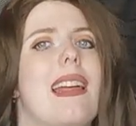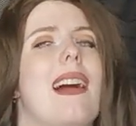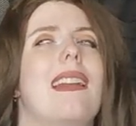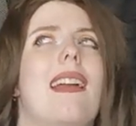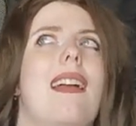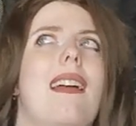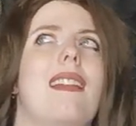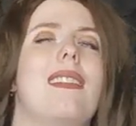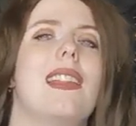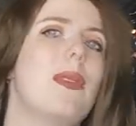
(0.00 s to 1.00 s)
that
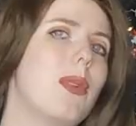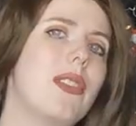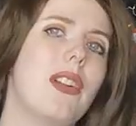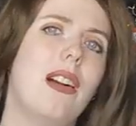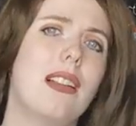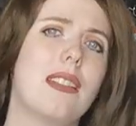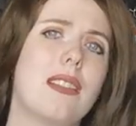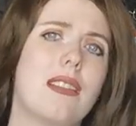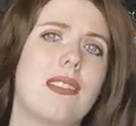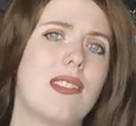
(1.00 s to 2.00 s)
they were not
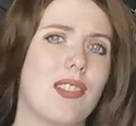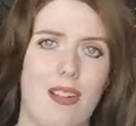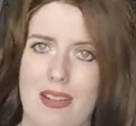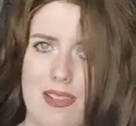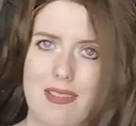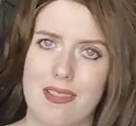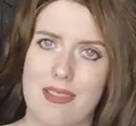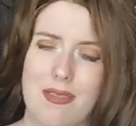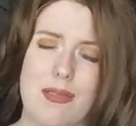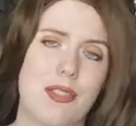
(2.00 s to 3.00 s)
stars
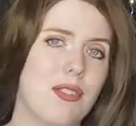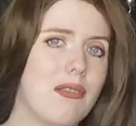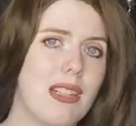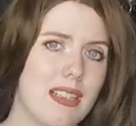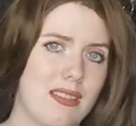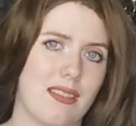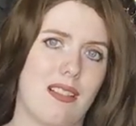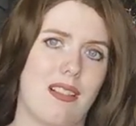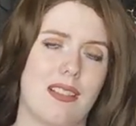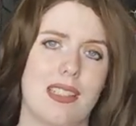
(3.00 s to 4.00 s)
nor shooting
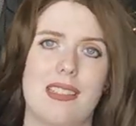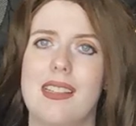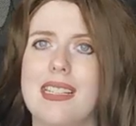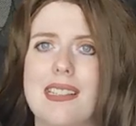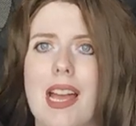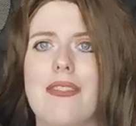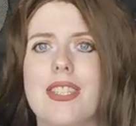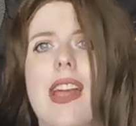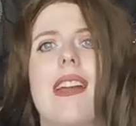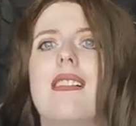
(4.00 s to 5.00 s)
stars, as they didn't have
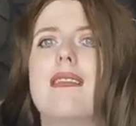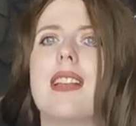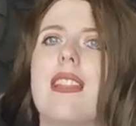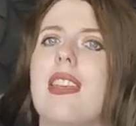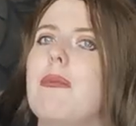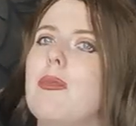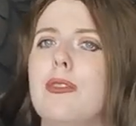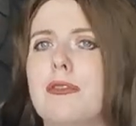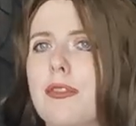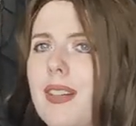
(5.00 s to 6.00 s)
tails and they
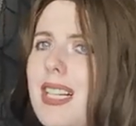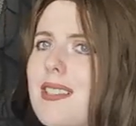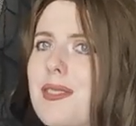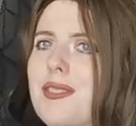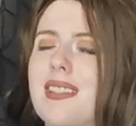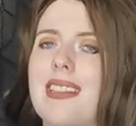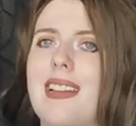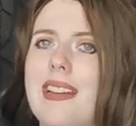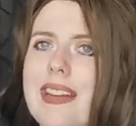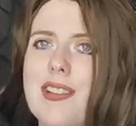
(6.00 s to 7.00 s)
moved faster than
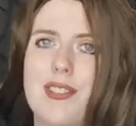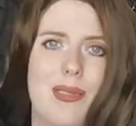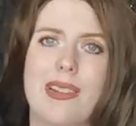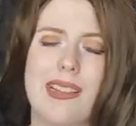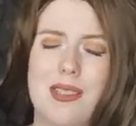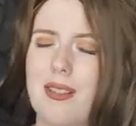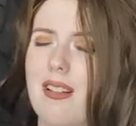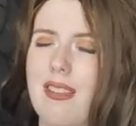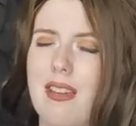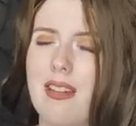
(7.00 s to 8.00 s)
any shooting
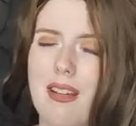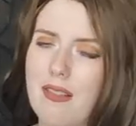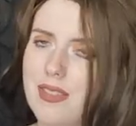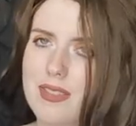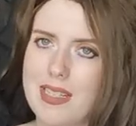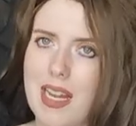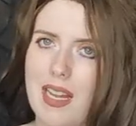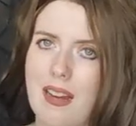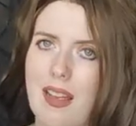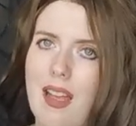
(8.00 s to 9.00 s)
star they had ever
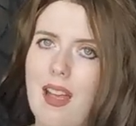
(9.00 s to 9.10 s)
seen.